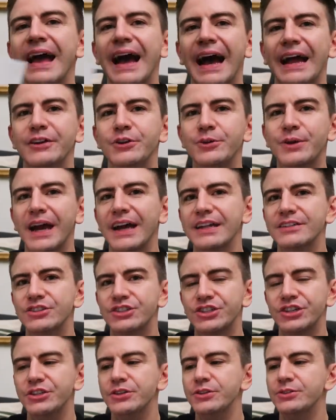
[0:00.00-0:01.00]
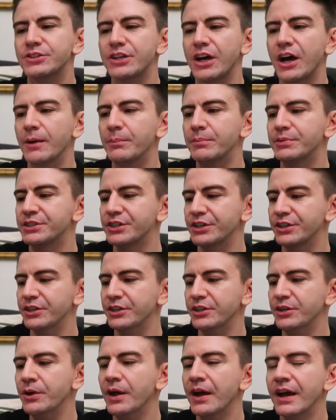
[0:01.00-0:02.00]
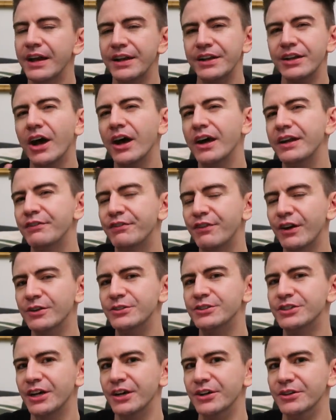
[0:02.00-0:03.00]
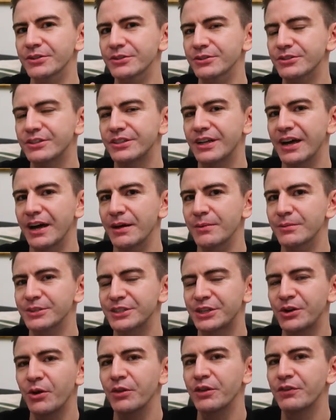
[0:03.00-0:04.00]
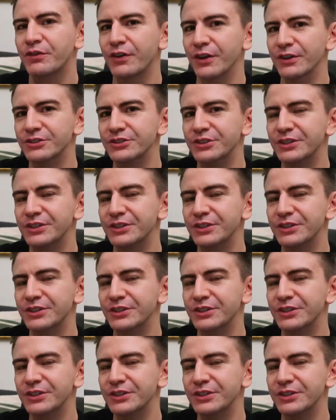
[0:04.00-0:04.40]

and you can choose up to 9 photos to go on the front,